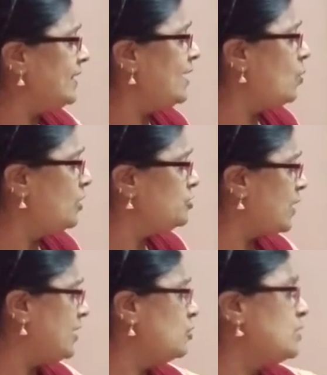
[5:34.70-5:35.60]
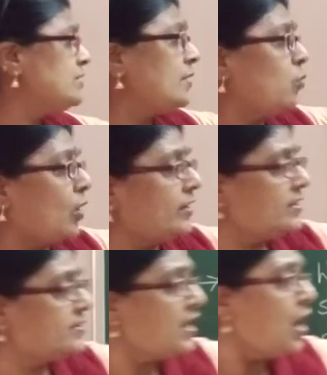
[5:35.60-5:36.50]
thing what you can do is that what
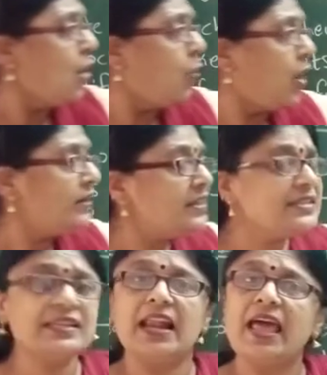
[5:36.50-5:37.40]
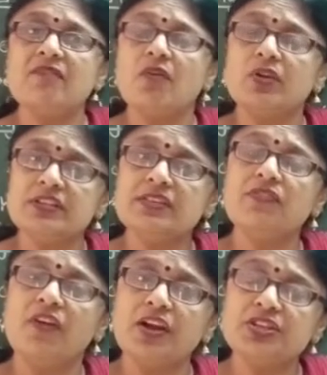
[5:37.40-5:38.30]
is saliva? What is
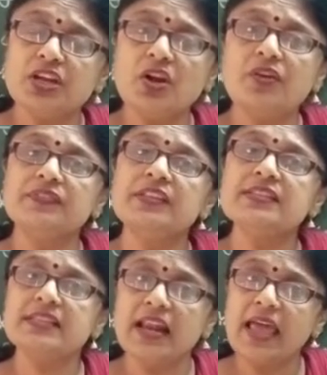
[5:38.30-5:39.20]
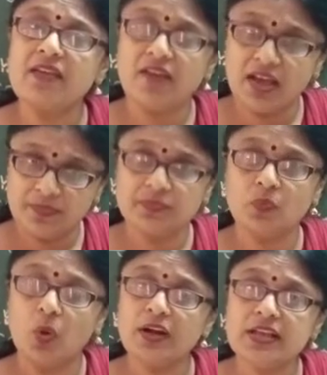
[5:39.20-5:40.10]
the function of this saliva?
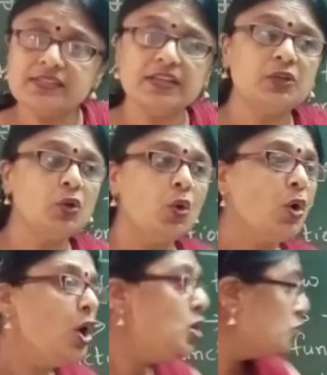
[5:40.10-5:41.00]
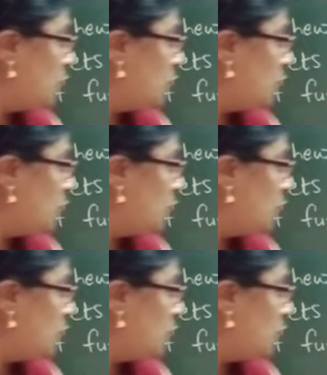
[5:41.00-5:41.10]
What does it do? So